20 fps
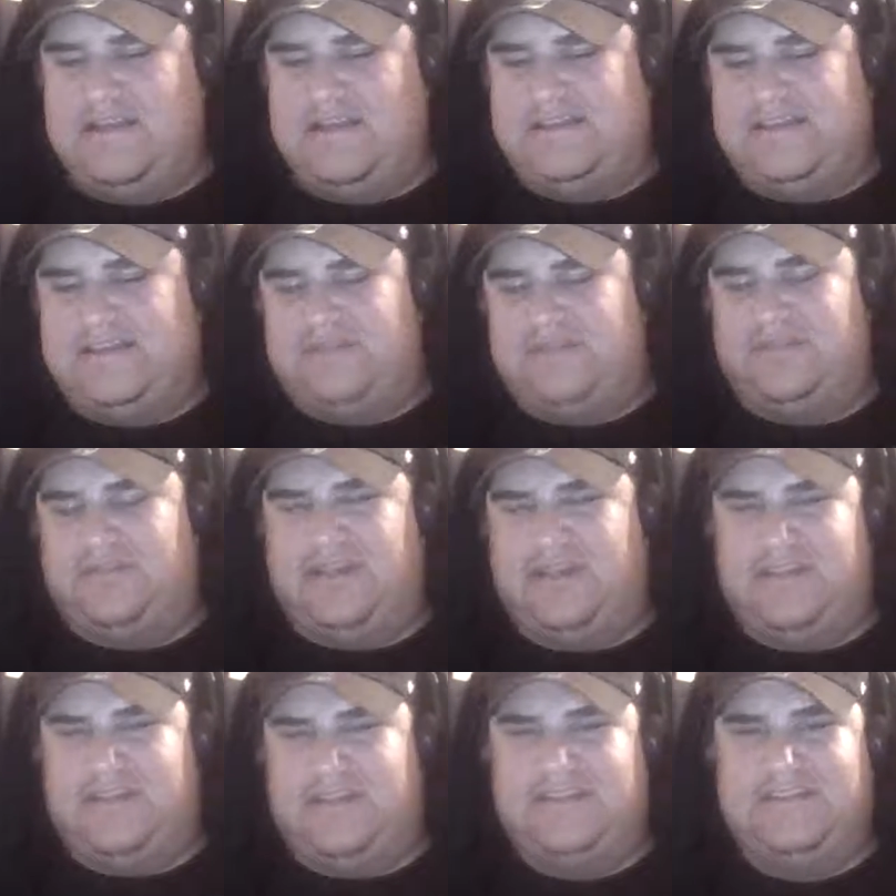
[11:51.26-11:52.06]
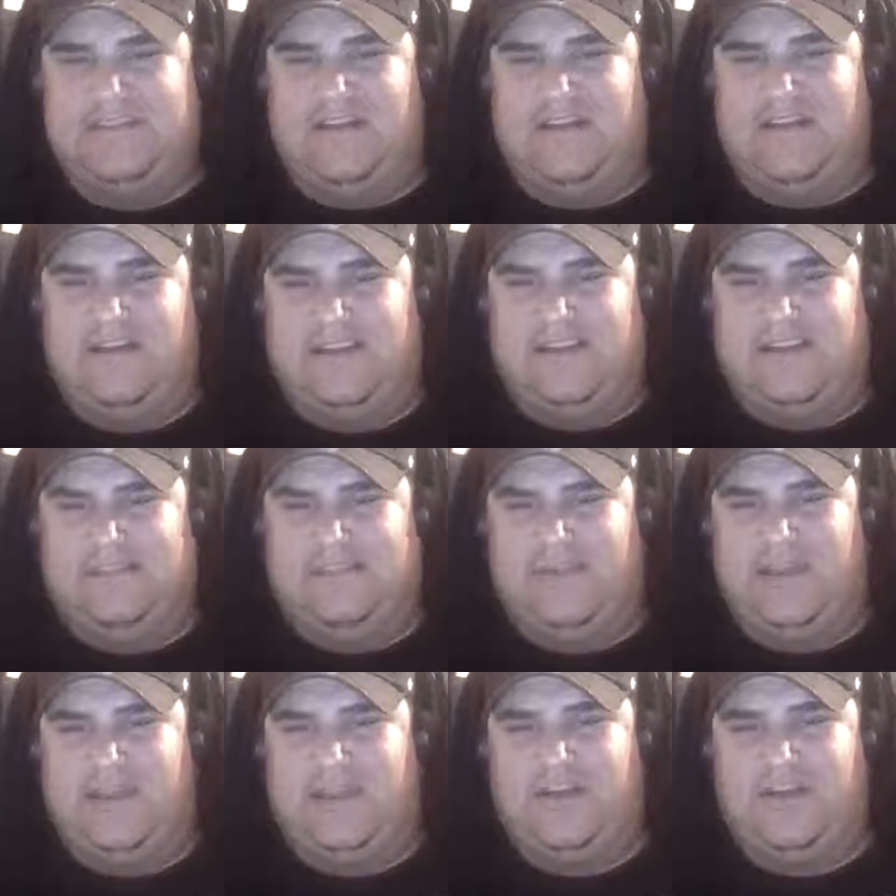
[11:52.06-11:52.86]
I play this song as
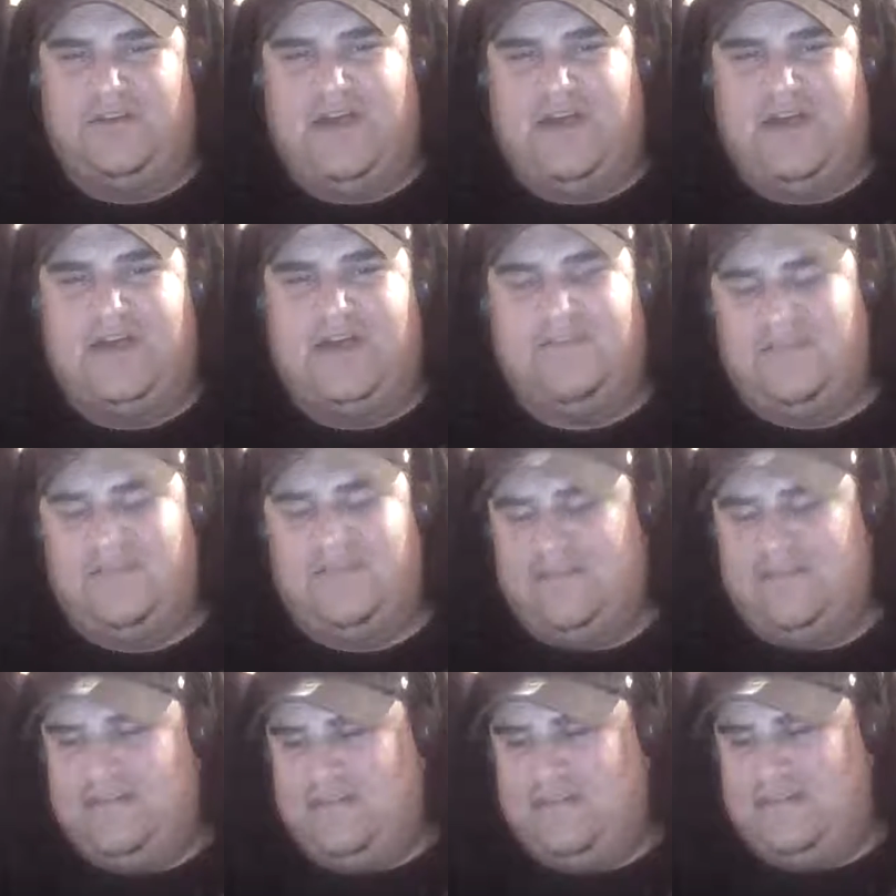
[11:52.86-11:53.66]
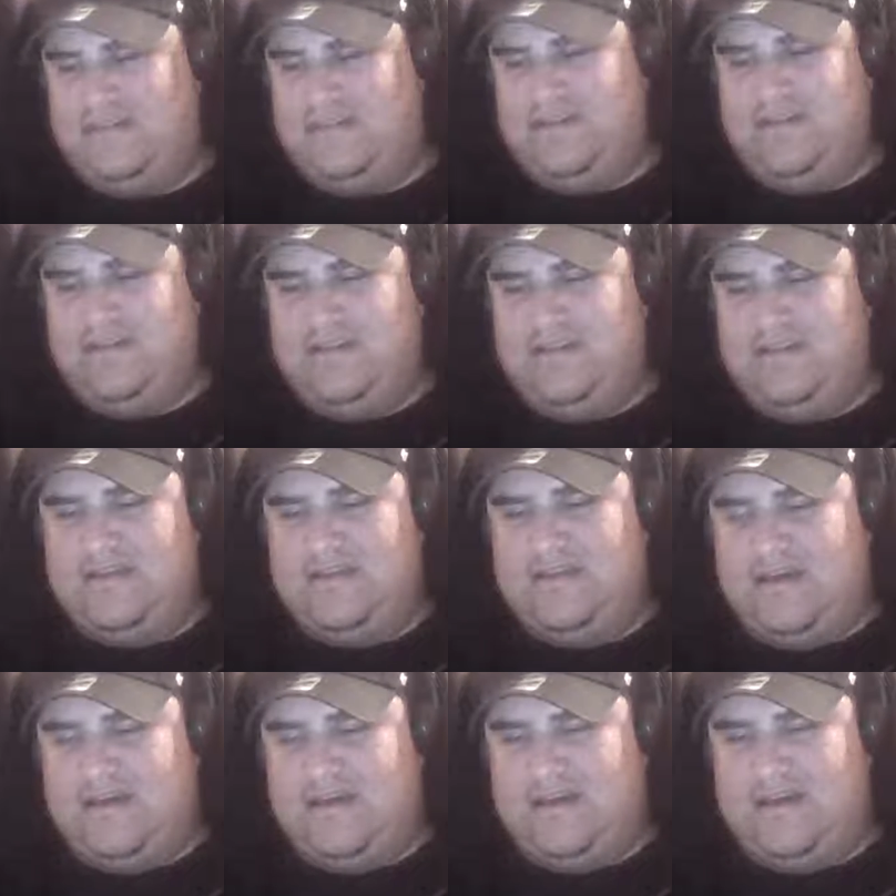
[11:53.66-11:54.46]
we go out,
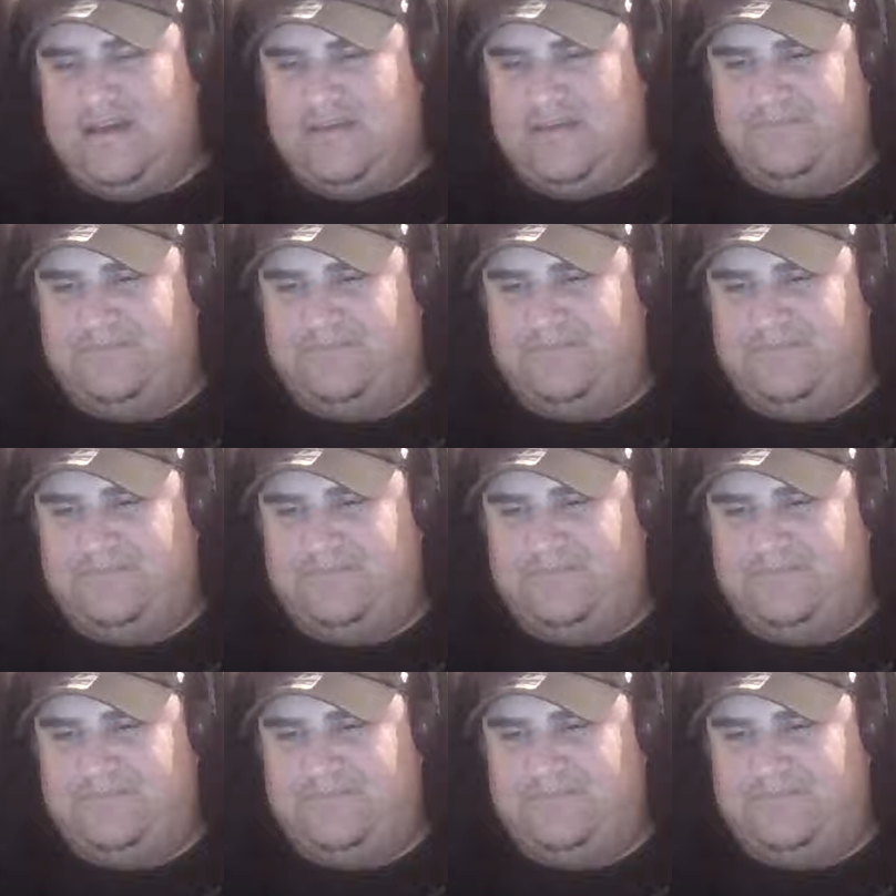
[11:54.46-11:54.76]
uh,